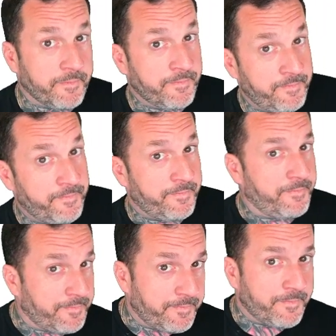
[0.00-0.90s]
Hmm? I
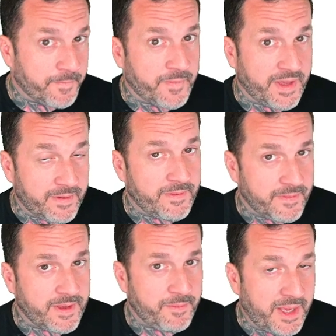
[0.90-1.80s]
think,
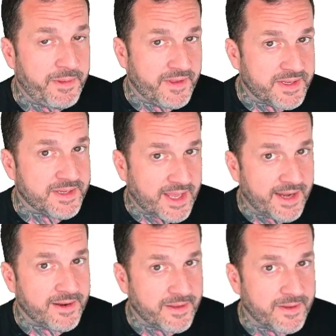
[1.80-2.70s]
think maybe this is
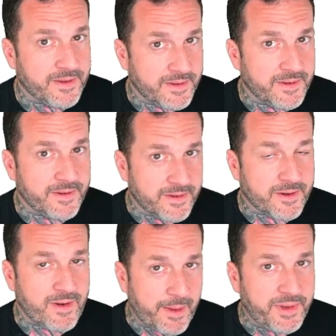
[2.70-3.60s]
kind
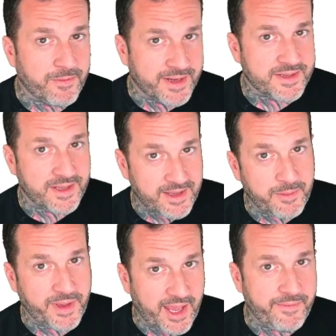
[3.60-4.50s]
of crappy
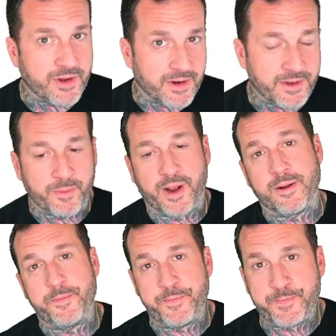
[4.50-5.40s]
rent-seeking behavior on your
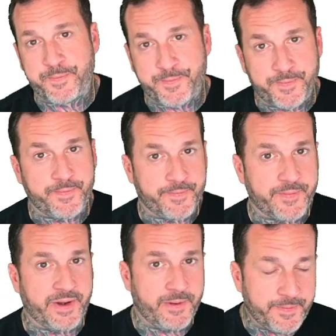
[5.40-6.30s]
part.
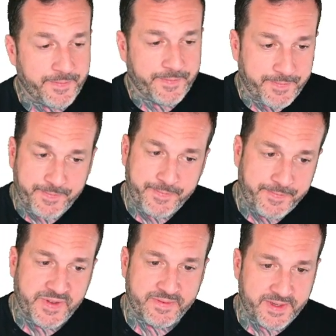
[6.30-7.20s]
You know?
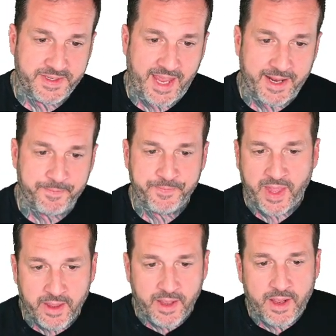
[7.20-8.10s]
Just saying.
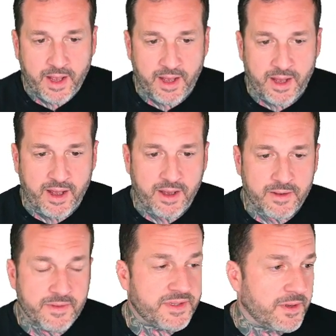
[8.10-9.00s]

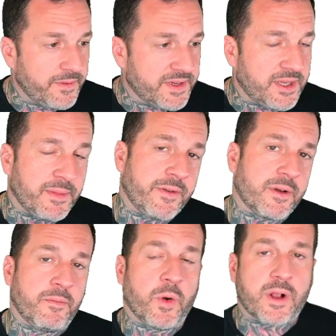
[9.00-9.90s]
Uh, so there's some
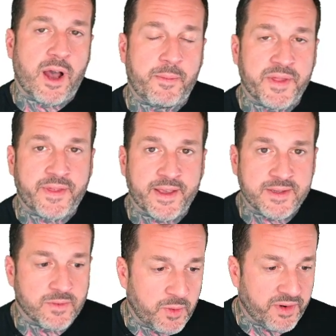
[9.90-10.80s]
other more common
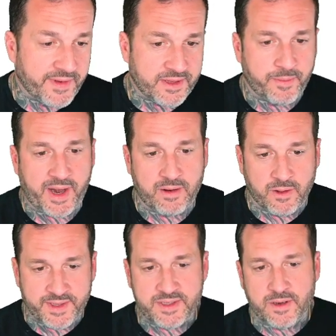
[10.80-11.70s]
things that will prevent a
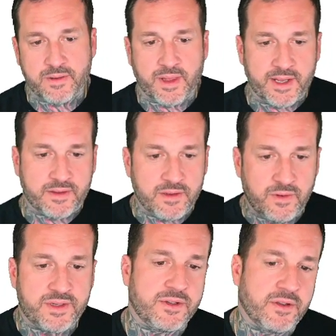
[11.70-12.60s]
parallel insert, like the
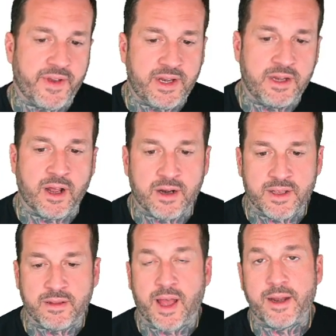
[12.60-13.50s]
usage of any
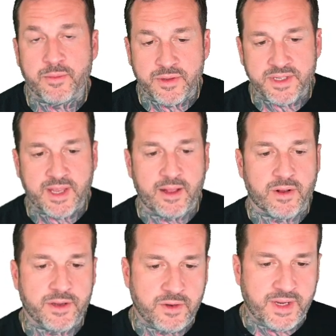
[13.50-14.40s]
non-inlinable
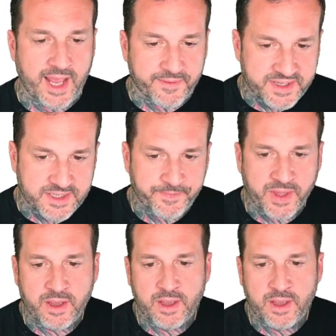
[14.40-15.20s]
scalar U D Fs.